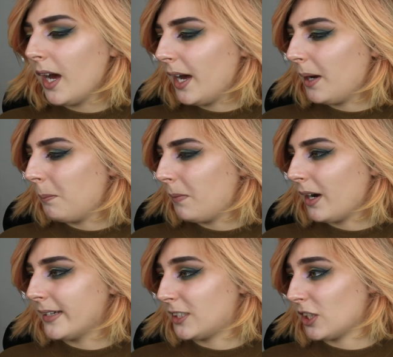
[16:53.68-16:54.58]

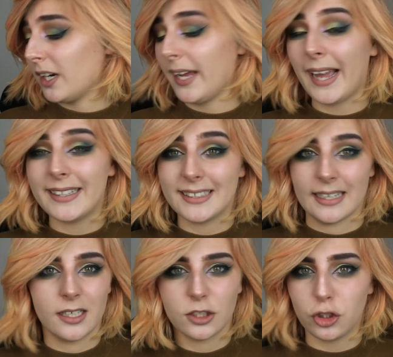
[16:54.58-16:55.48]
I hated
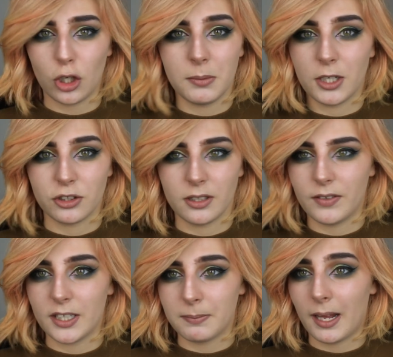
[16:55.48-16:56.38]
it so much on the
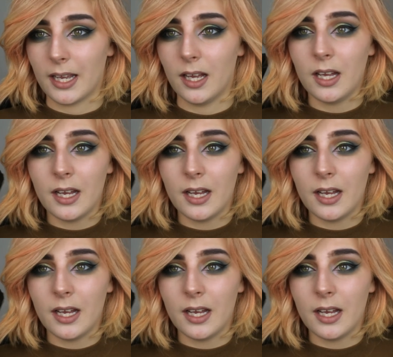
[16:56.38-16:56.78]
first palette.